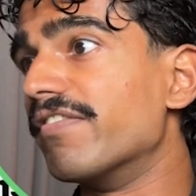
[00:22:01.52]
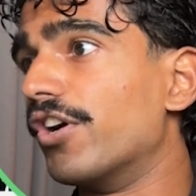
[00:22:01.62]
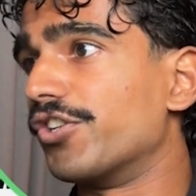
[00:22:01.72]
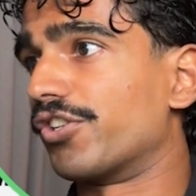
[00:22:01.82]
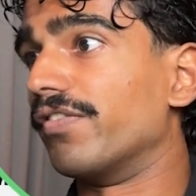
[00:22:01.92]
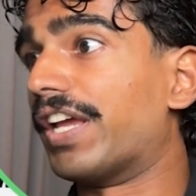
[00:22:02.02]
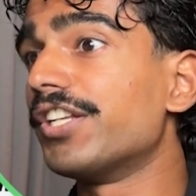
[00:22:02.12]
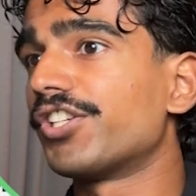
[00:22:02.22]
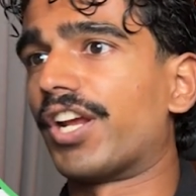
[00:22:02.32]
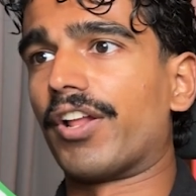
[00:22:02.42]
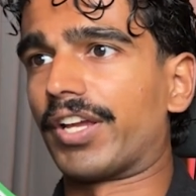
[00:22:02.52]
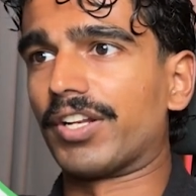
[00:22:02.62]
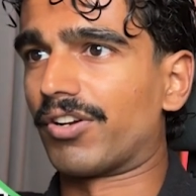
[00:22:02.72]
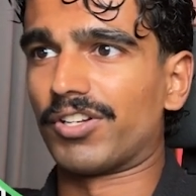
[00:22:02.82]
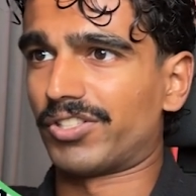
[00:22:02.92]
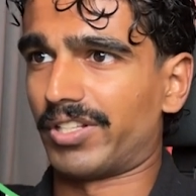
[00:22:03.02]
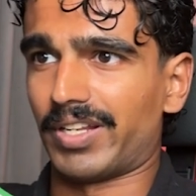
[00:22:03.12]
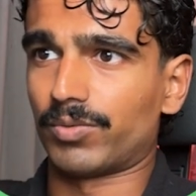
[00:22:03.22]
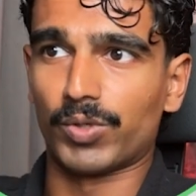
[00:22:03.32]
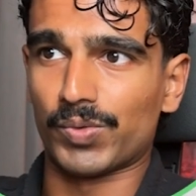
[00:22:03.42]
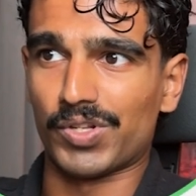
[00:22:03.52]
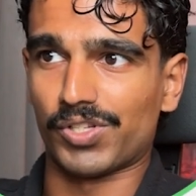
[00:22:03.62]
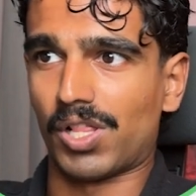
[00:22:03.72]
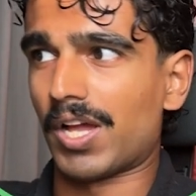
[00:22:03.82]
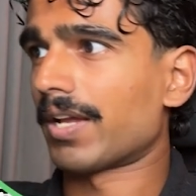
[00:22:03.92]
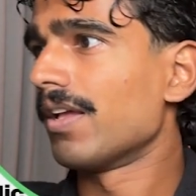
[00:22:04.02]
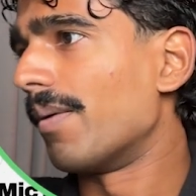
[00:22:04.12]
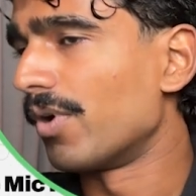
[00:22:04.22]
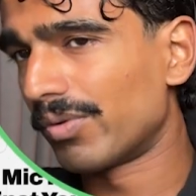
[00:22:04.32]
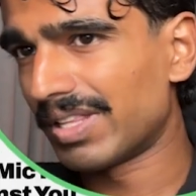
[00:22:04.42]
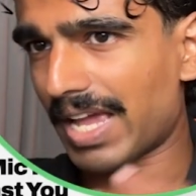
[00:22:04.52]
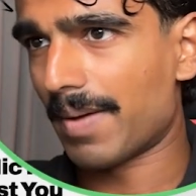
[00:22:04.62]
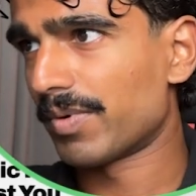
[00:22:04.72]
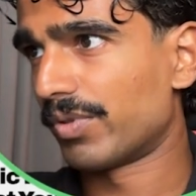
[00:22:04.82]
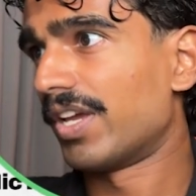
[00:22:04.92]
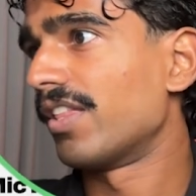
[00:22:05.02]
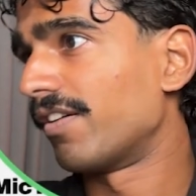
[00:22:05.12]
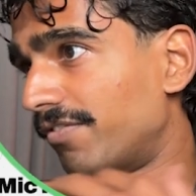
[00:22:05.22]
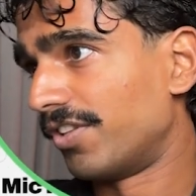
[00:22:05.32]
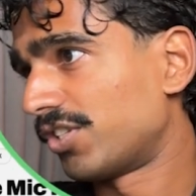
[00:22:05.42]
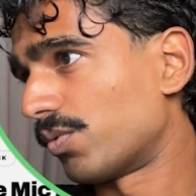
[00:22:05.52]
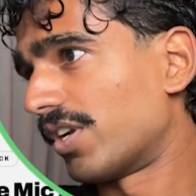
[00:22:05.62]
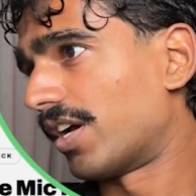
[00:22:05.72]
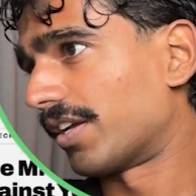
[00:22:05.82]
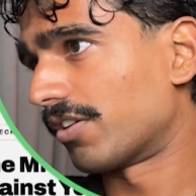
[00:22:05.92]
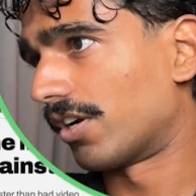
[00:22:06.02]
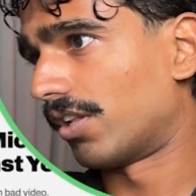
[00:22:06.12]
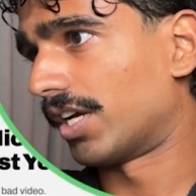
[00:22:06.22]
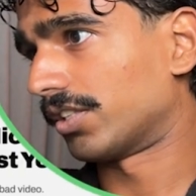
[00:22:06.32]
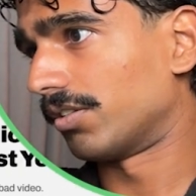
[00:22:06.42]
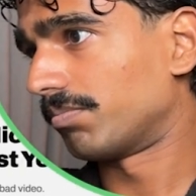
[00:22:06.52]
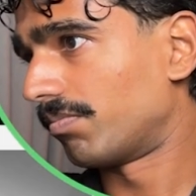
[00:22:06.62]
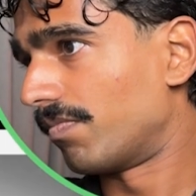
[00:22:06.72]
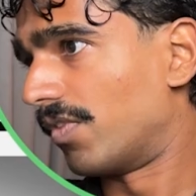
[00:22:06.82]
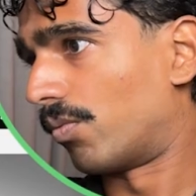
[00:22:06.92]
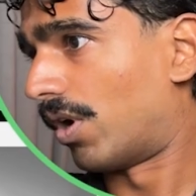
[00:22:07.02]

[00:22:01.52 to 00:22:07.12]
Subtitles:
version of each, and I can kind of select which ones I like. I'm not really happy with either. For this one, I kind of like the